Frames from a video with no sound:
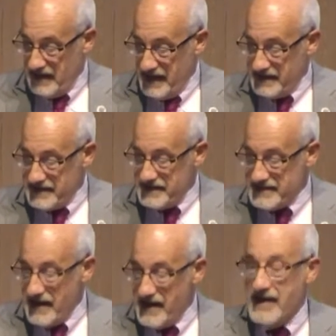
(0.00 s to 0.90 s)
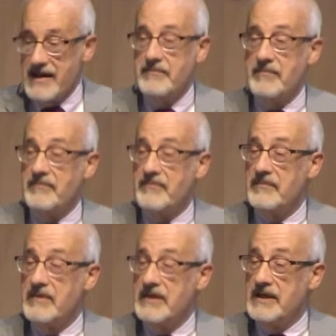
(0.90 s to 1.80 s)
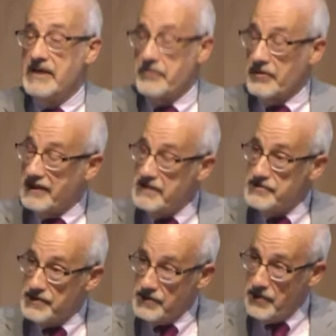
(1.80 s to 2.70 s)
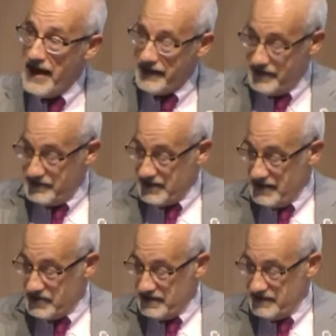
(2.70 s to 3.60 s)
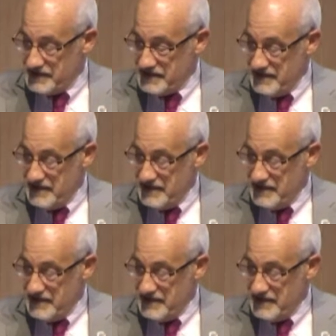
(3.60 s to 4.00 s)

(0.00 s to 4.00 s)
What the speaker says: And in time, it will lead to new accusations,